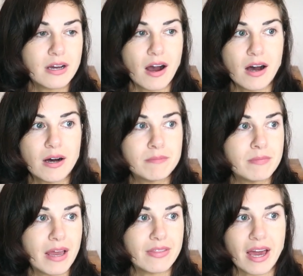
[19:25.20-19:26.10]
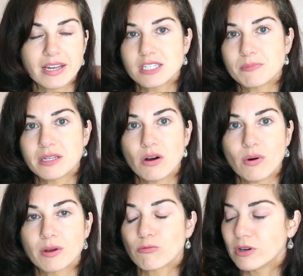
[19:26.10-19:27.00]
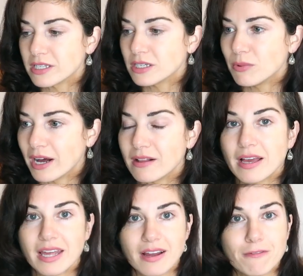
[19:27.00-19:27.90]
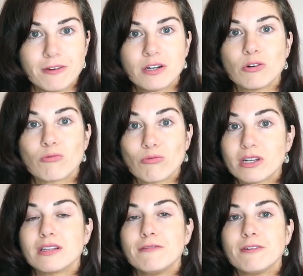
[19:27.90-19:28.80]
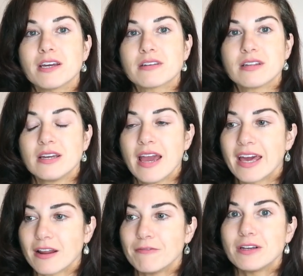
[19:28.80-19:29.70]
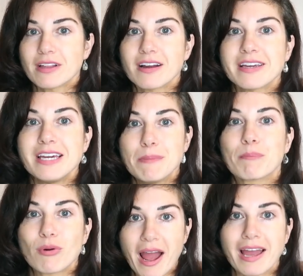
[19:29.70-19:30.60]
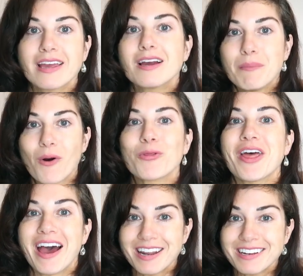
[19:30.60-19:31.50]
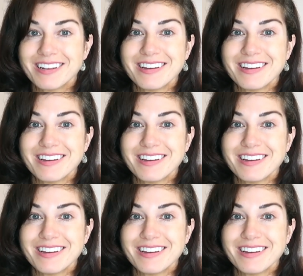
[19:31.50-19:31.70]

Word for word: Um, and that has been going really well and I feel really fit. And I feel like I keep bragging about that.